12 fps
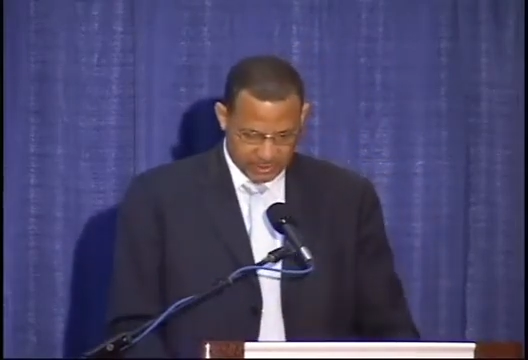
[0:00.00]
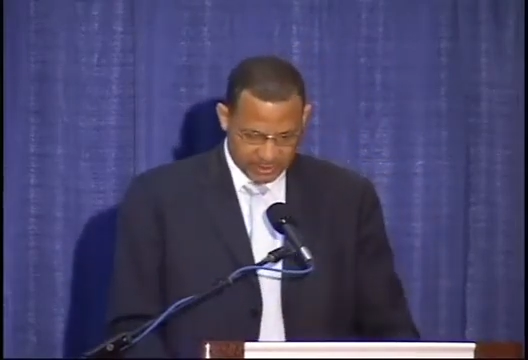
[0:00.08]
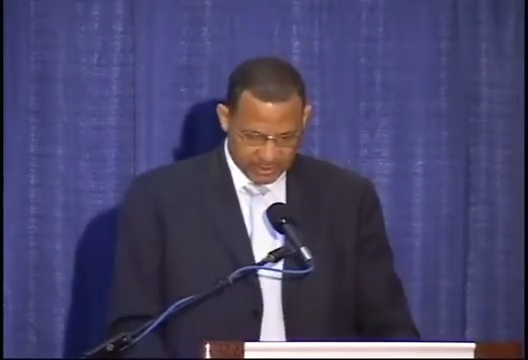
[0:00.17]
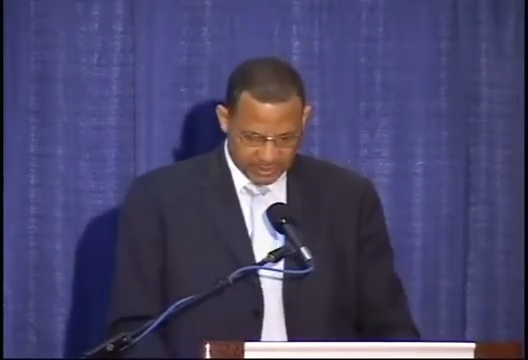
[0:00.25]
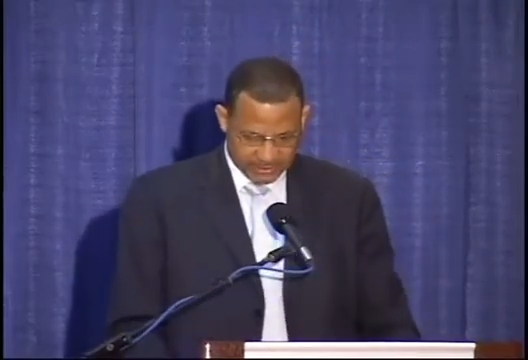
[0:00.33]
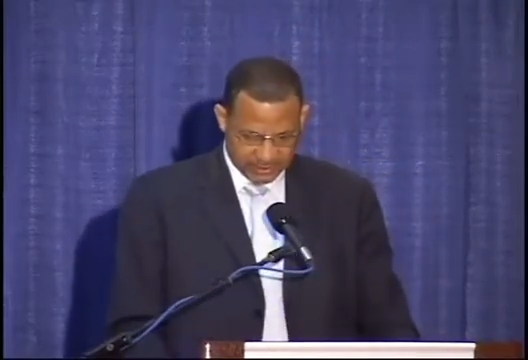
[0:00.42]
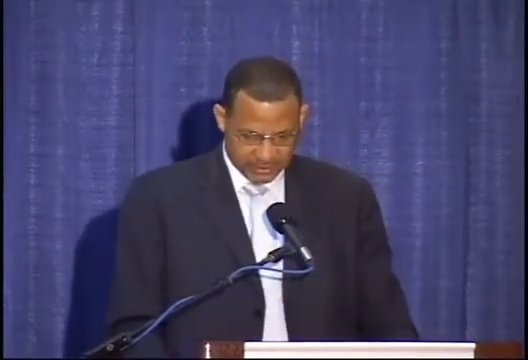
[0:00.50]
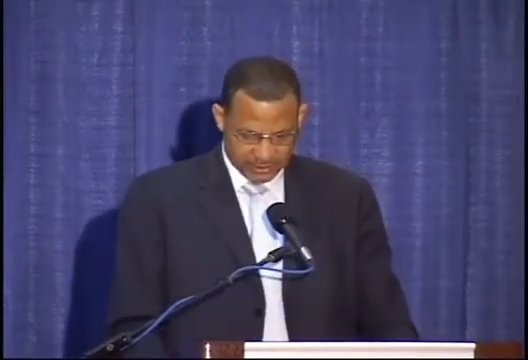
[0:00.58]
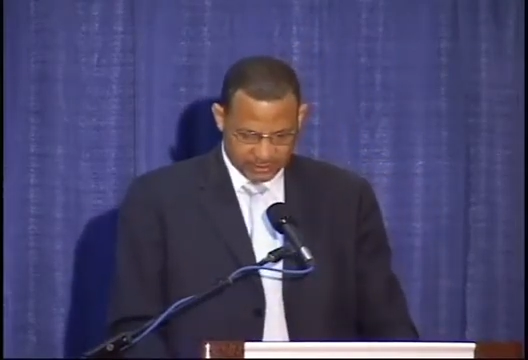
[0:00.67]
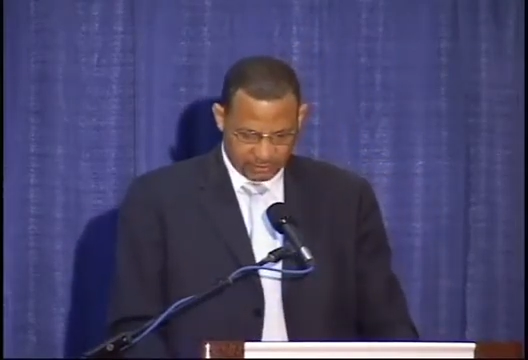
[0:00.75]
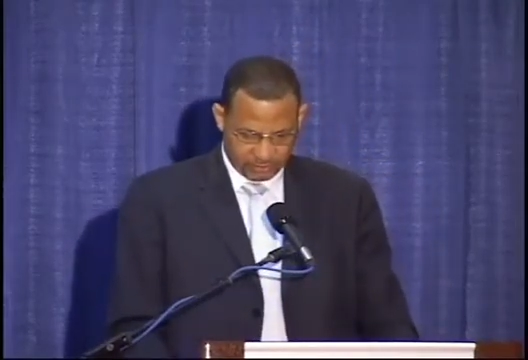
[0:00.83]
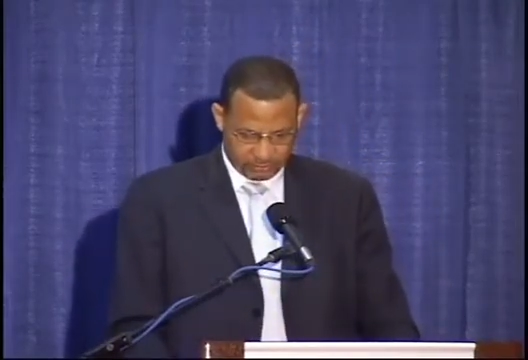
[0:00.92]
In
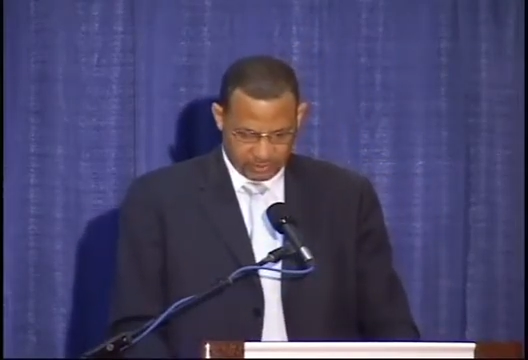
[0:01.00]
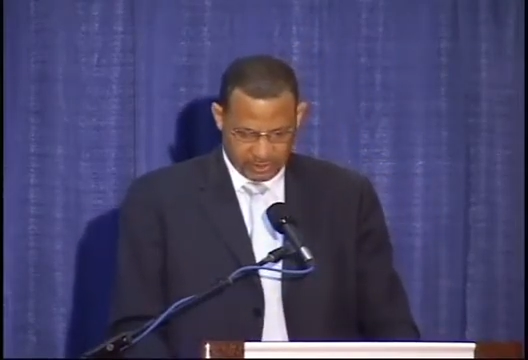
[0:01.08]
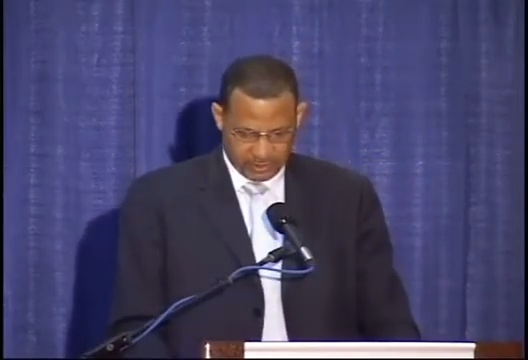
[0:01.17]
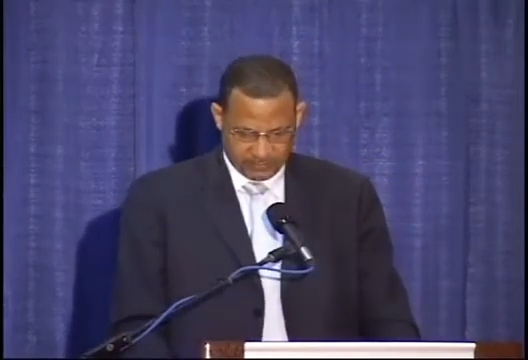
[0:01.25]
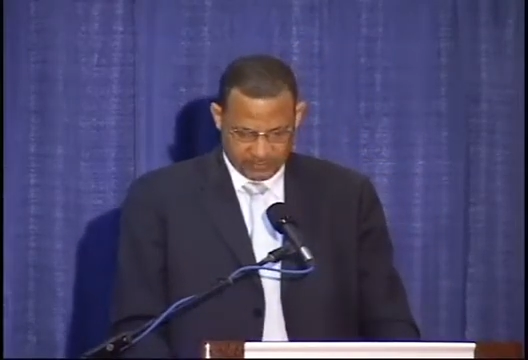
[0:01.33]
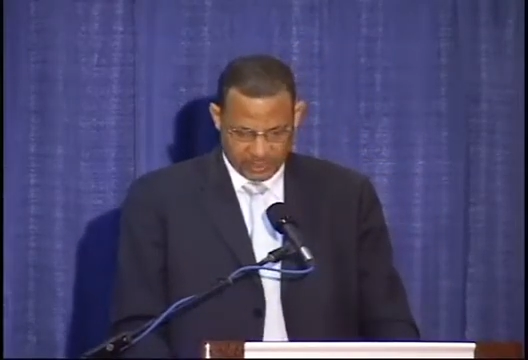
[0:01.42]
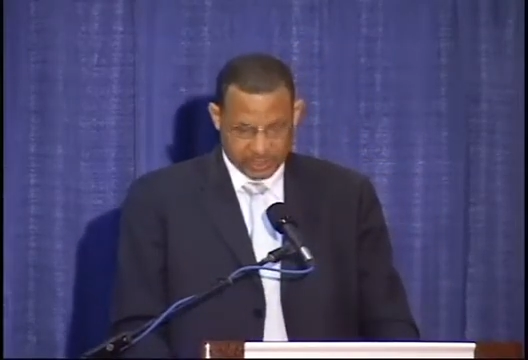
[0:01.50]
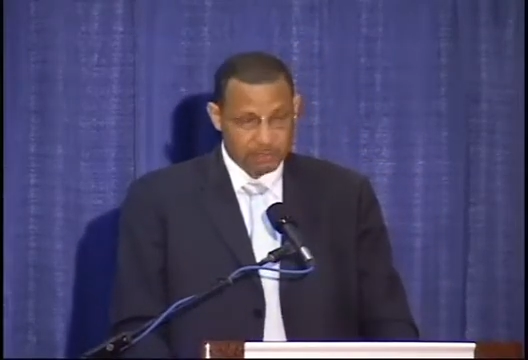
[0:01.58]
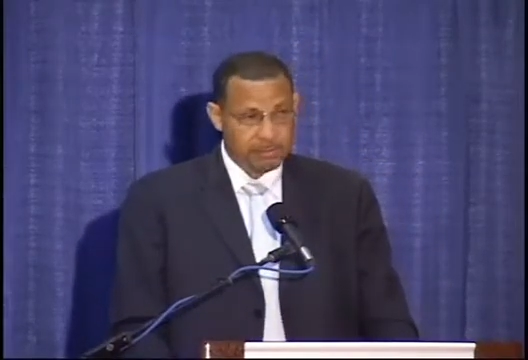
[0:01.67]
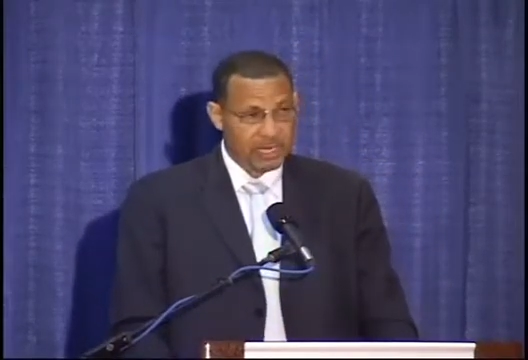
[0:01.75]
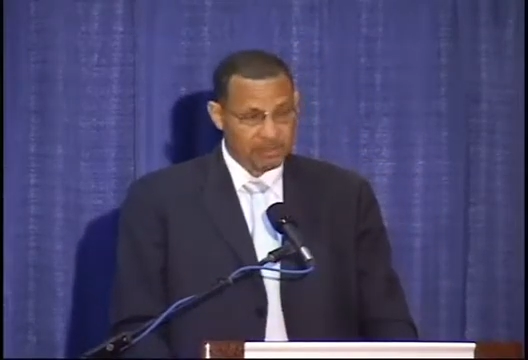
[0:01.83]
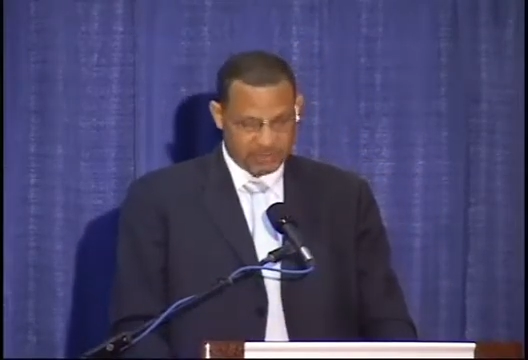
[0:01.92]
1993, an
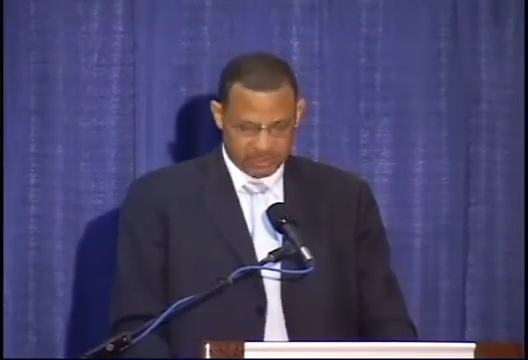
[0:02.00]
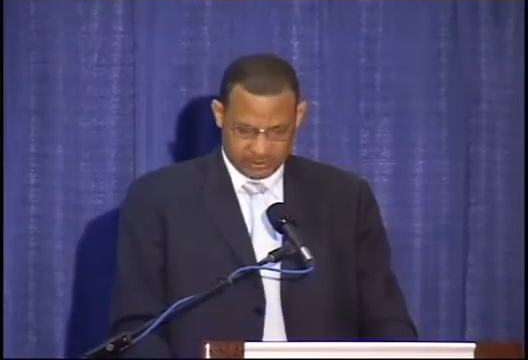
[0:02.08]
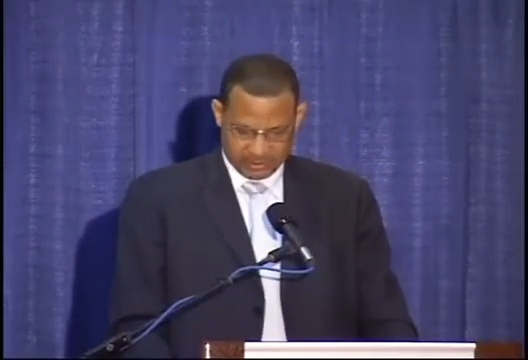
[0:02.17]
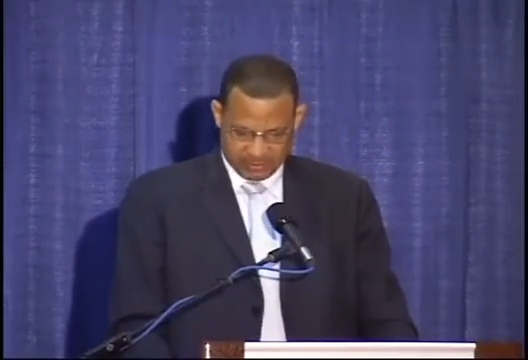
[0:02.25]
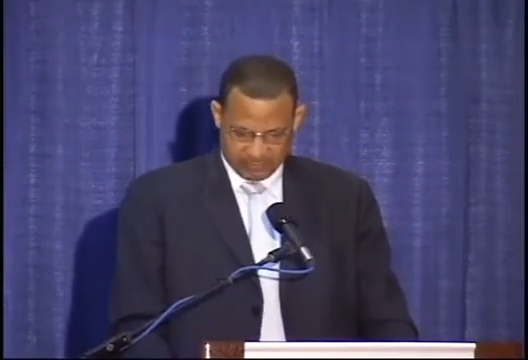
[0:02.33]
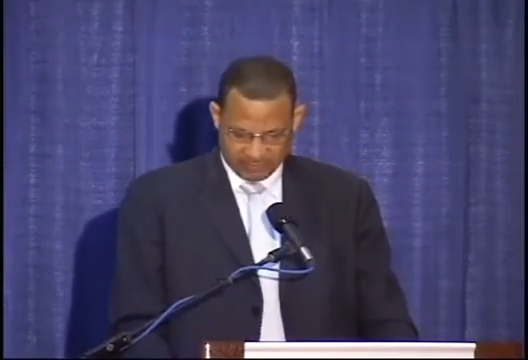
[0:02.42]
amendment